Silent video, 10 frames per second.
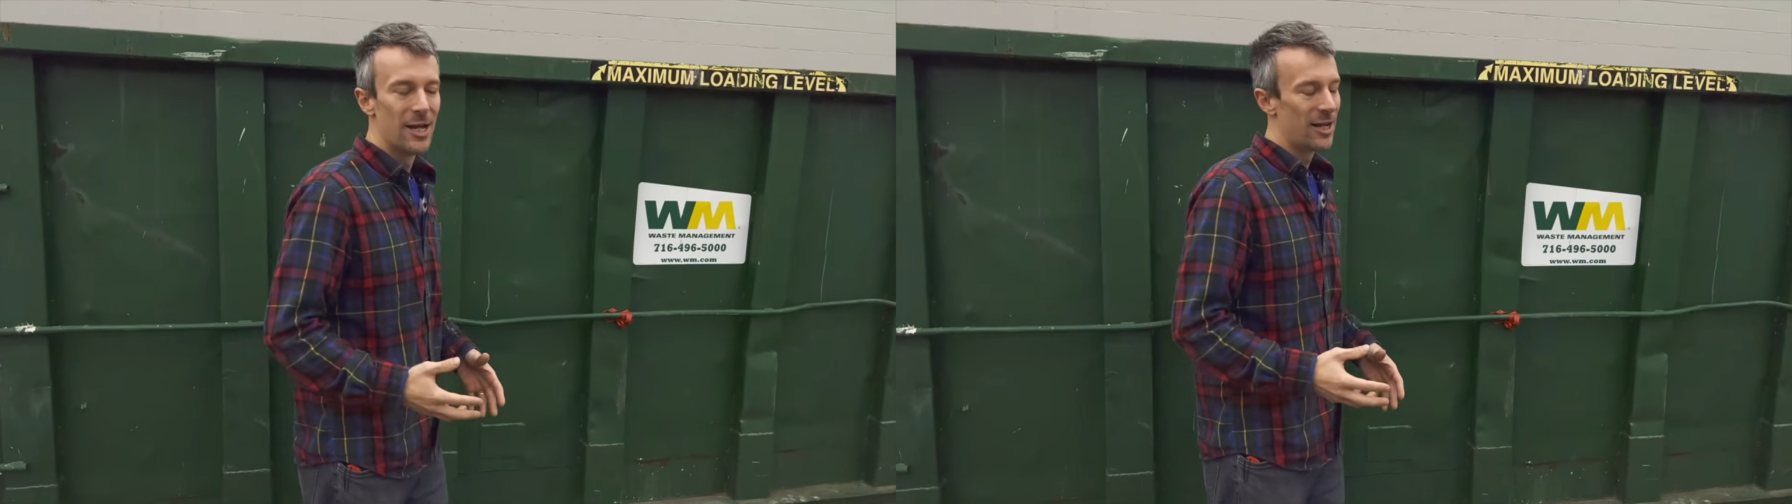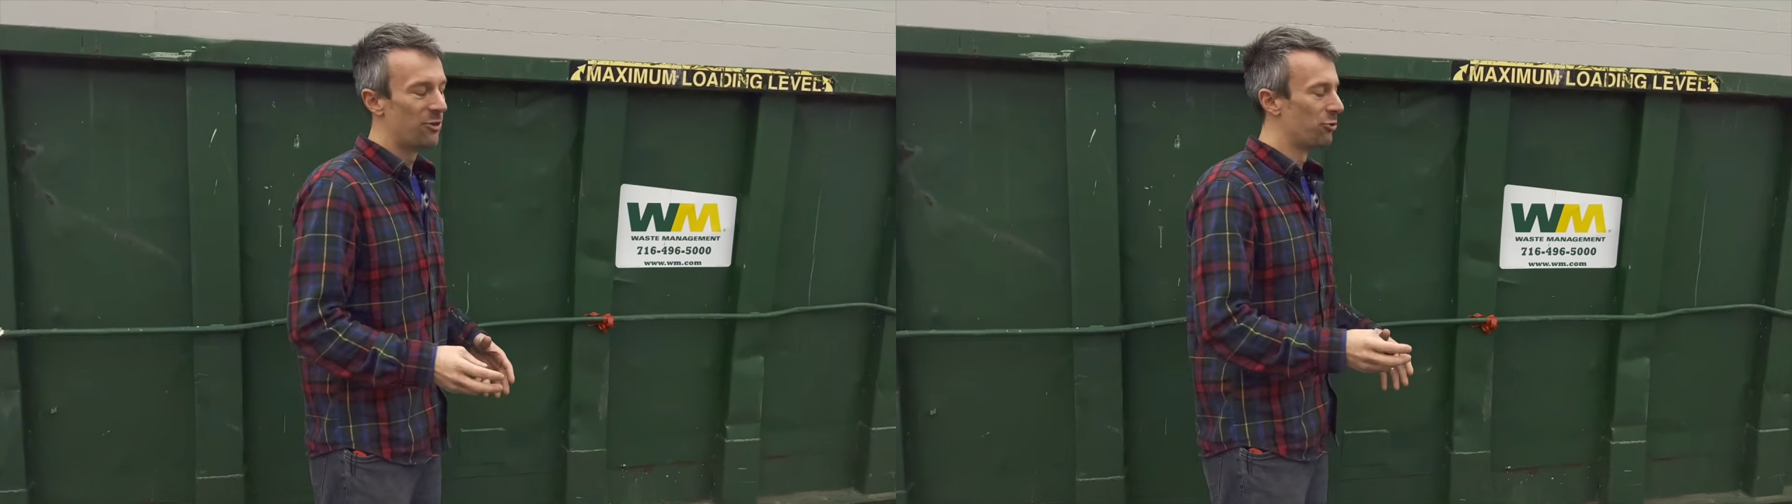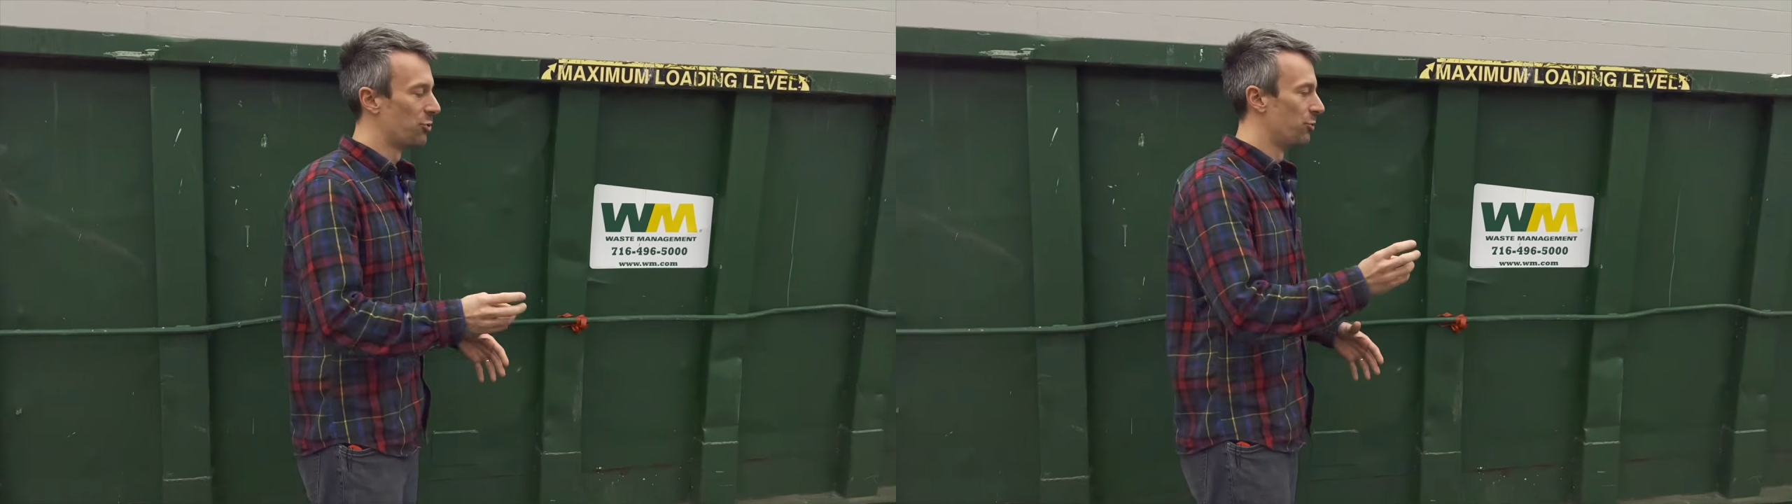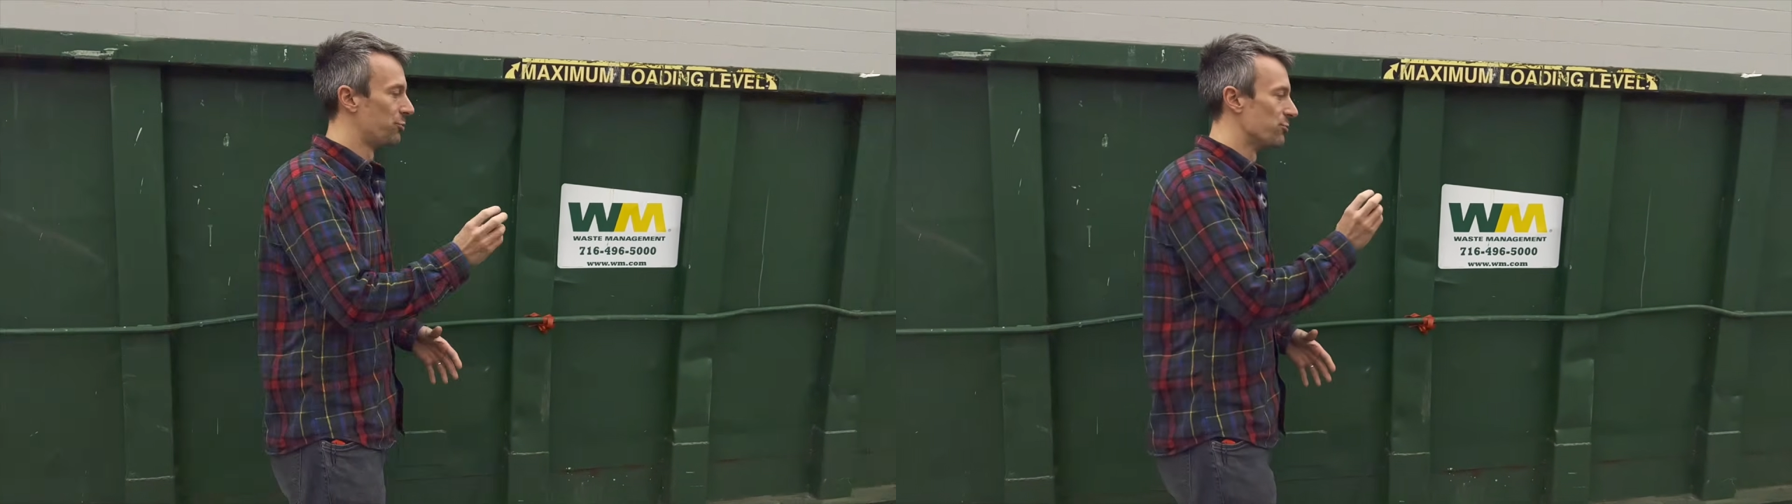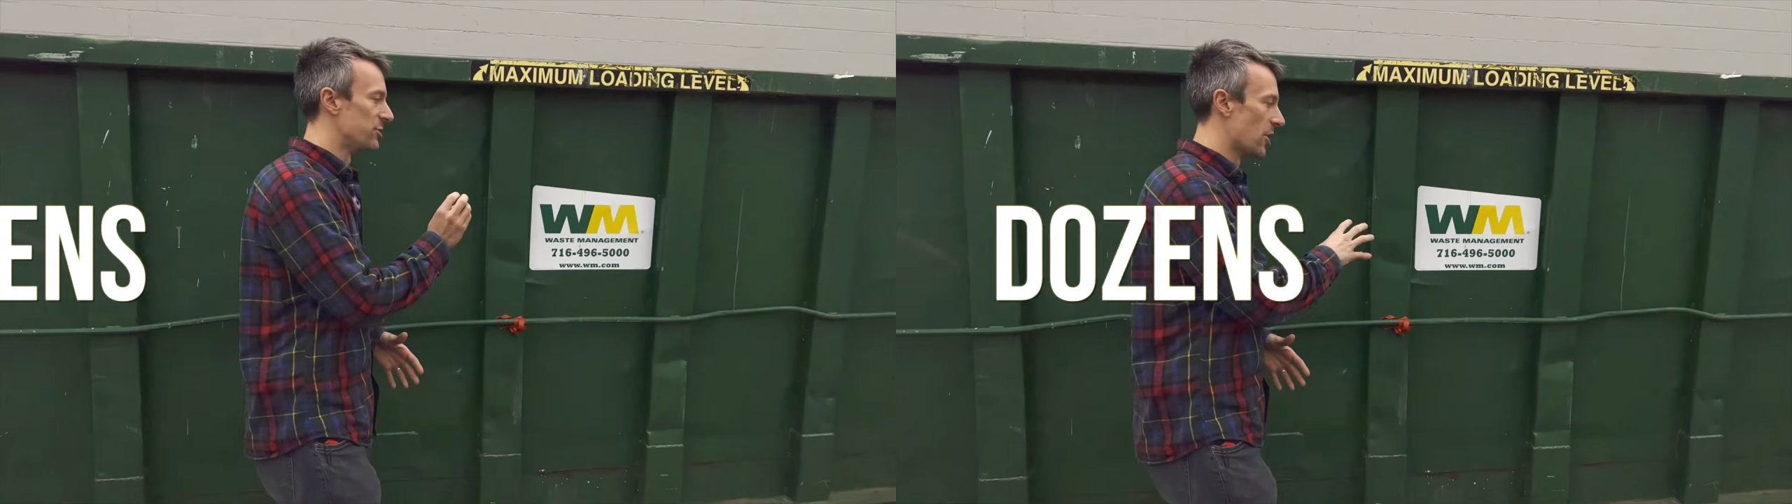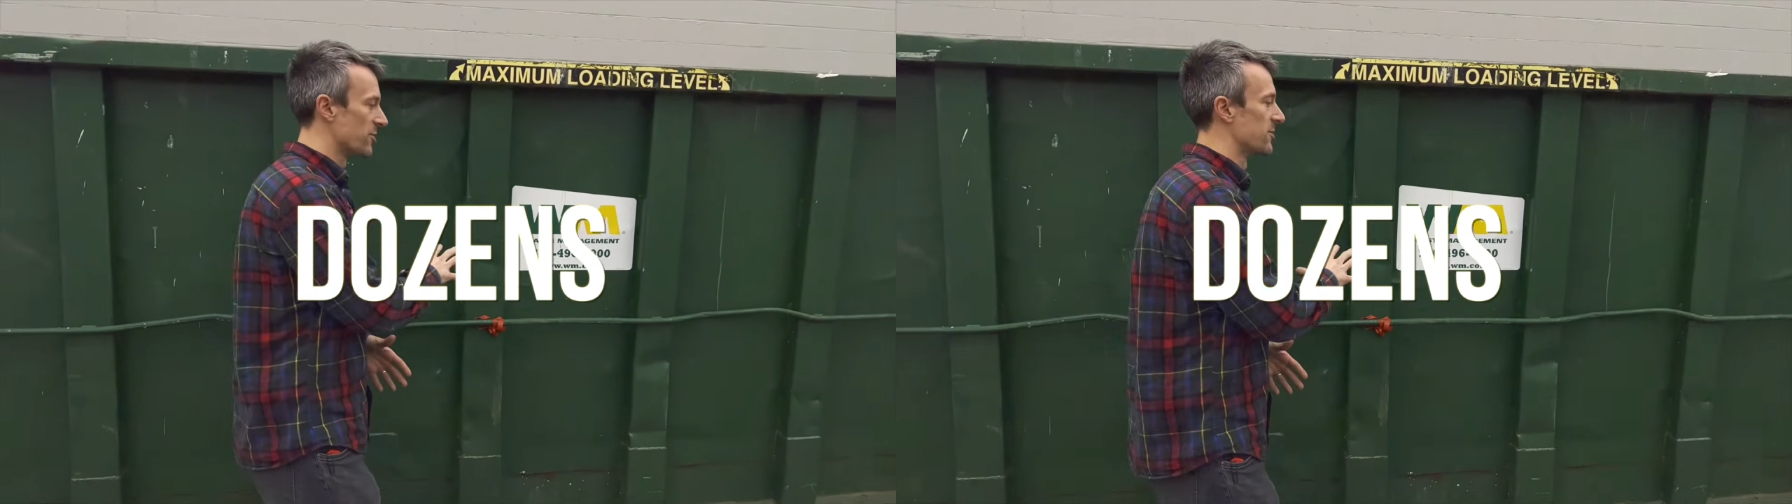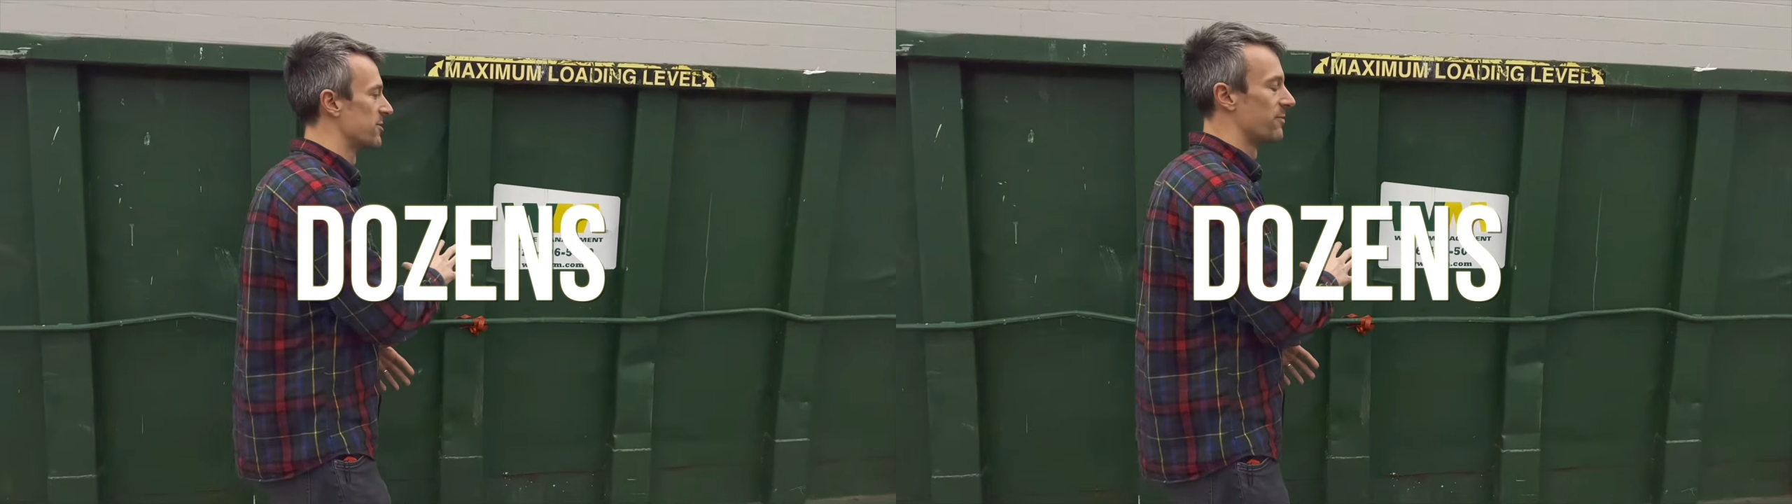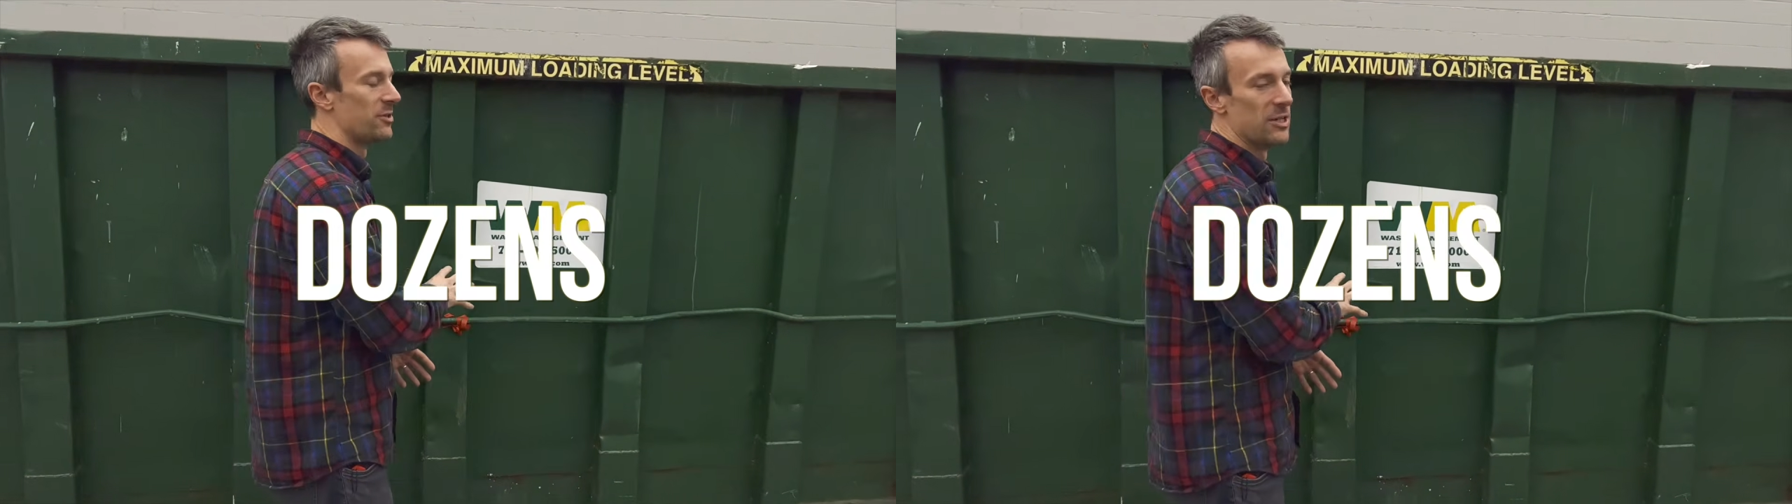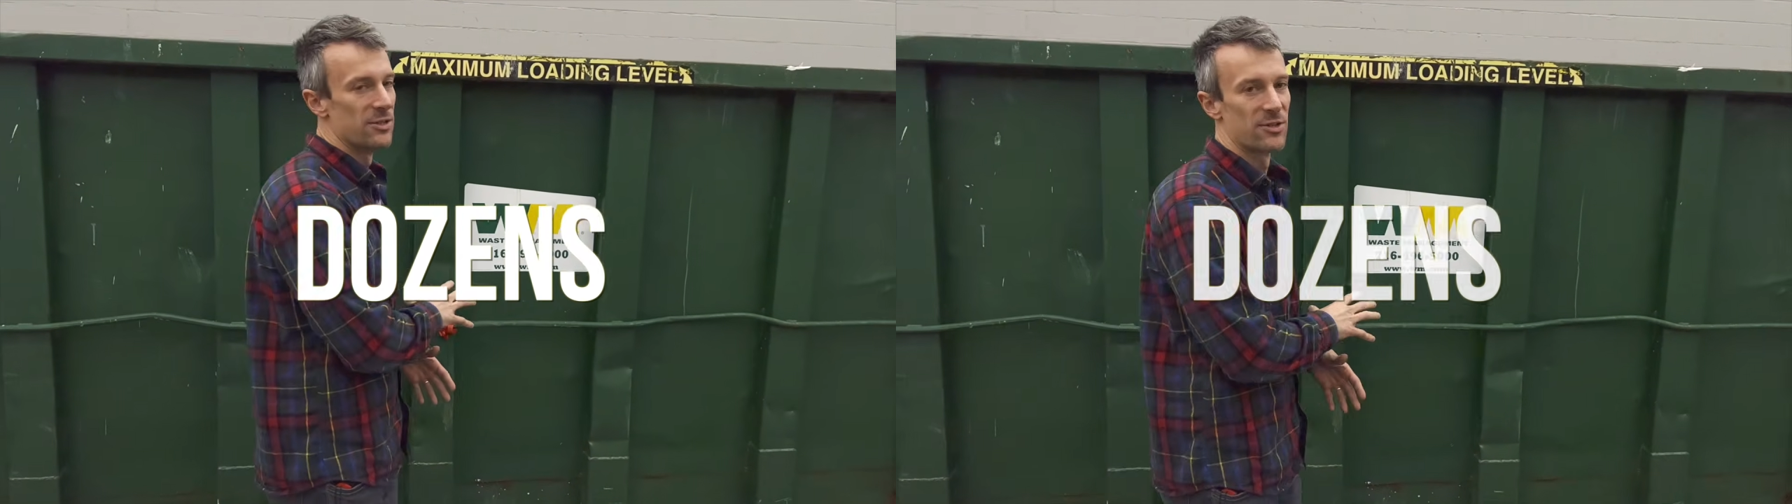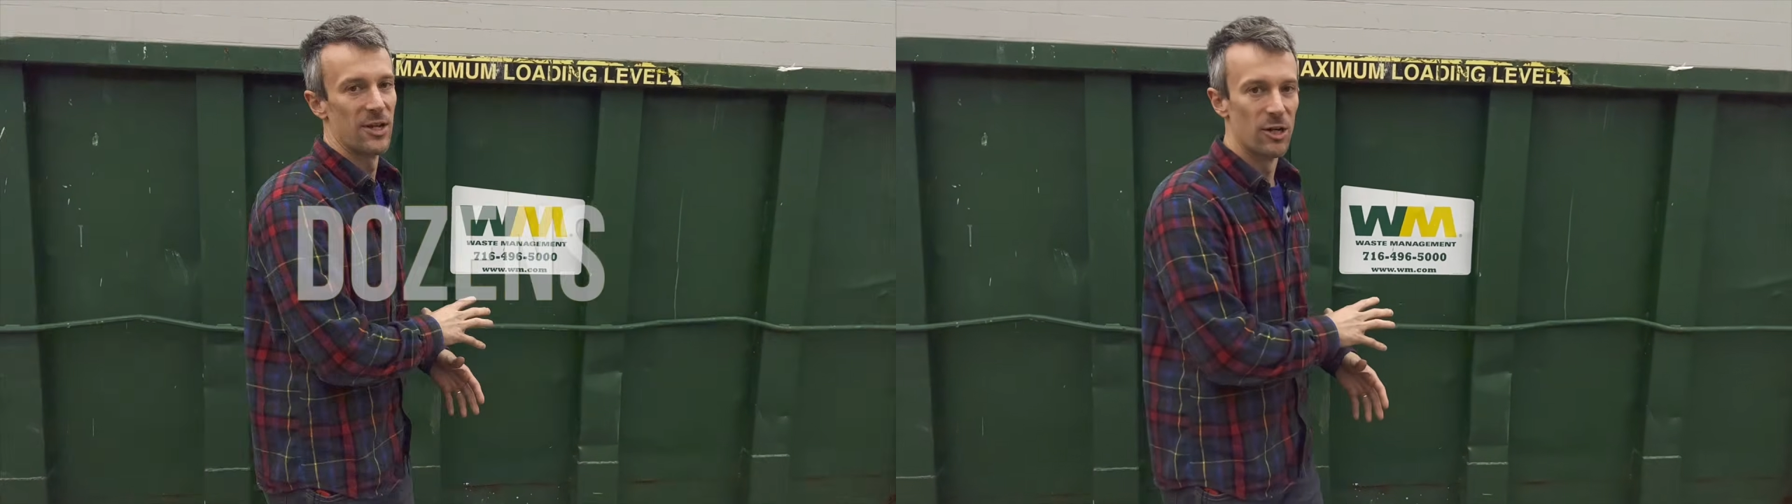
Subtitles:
and they'll go through dozens of these in a